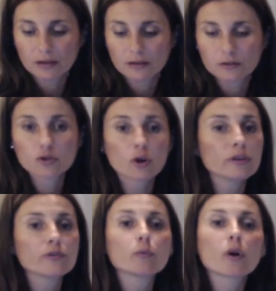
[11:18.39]
Joe, if
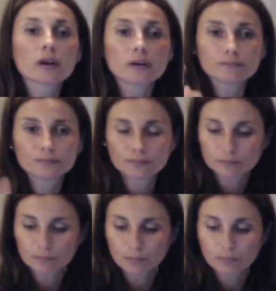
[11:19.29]
you want to
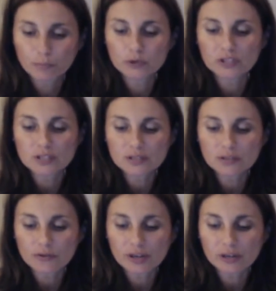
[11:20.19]
put in the
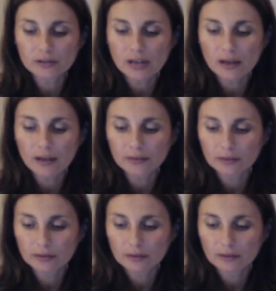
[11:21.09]
screen that,
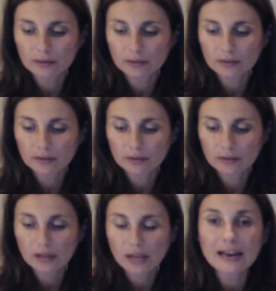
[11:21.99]

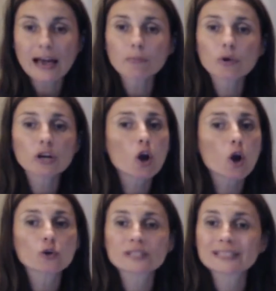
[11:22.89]
and I'm going to
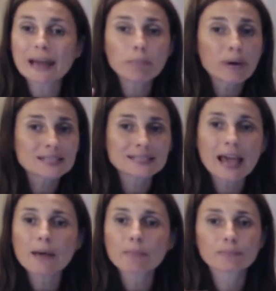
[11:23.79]
go step by
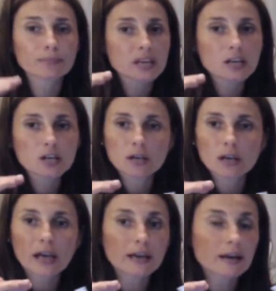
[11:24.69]
step.
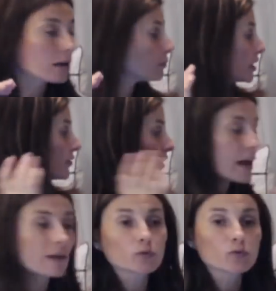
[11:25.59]
And uh, if I
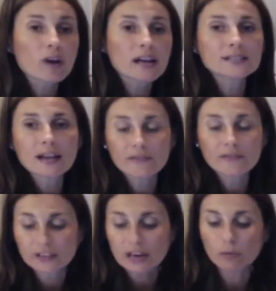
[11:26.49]
have to write
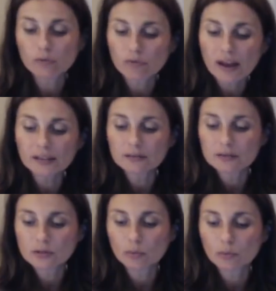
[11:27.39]
something, I will write it
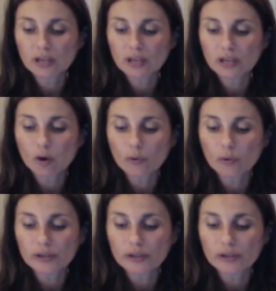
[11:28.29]
so we can go with